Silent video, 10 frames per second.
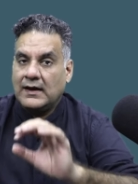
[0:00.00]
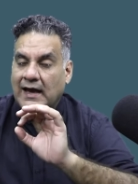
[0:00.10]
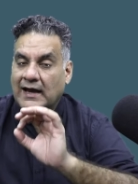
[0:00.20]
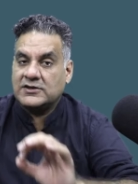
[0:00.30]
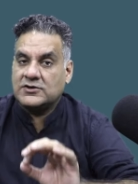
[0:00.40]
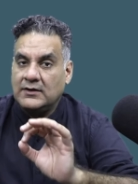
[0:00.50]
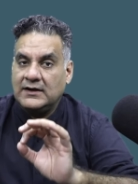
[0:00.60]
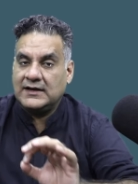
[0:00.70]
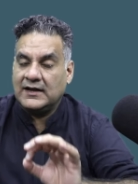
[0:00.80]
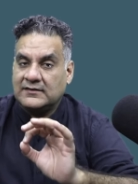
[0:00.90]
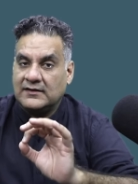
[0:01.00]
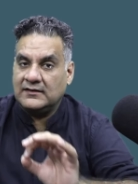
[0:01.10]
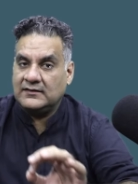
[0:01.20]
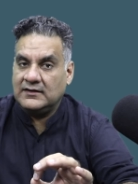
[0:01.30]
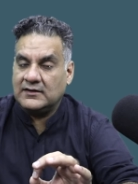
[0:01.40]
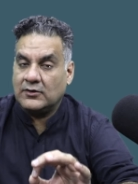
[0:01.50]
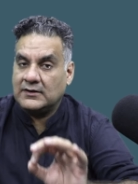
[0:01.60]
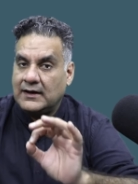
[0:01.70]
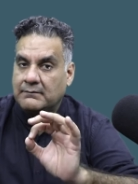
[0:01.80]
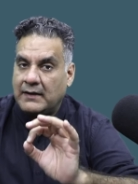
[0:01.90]
Actually takes a decision
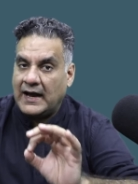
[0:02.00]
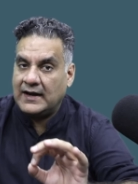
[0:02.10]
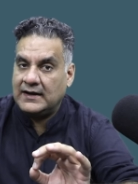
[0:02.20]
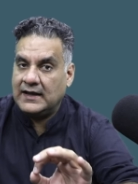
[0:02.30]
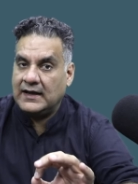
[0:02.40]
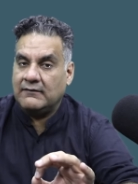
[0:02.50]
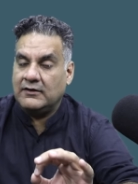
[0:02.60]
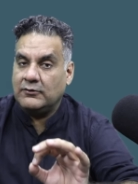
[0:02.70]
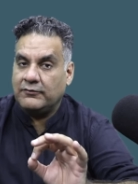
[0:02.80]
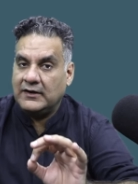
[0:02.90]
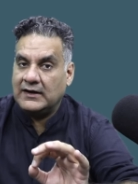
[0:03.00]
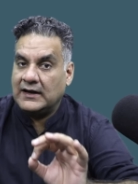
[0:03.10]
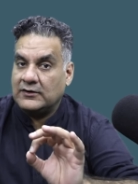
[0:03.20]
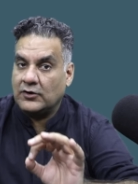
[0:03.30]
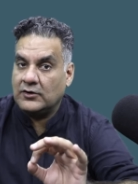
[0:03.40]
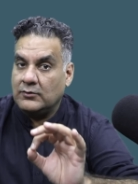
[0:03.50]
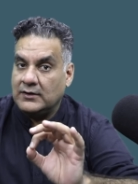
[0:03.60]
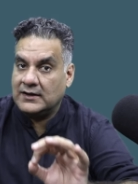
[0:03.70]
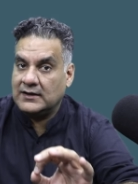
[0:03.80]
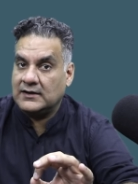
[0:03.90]
on that bad day when you feel like not
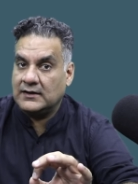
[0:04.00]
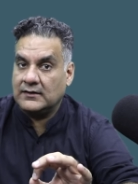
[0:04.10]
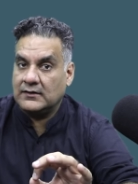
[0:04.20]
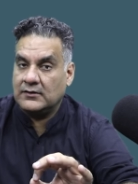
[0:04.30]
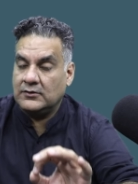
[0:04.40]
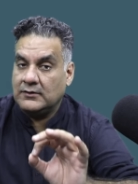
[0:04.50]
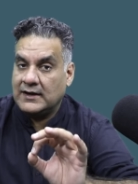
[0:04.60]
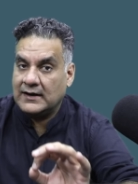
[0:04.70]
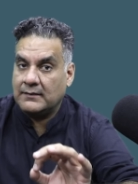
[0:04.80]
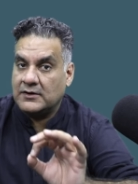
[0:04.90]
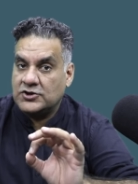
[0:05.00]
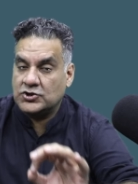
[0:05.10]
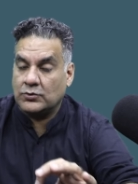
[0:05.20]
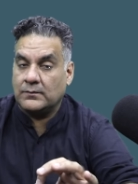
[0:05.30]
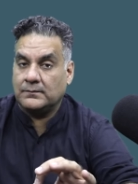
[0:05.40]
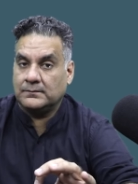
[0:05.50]
doing anything, you get up and show.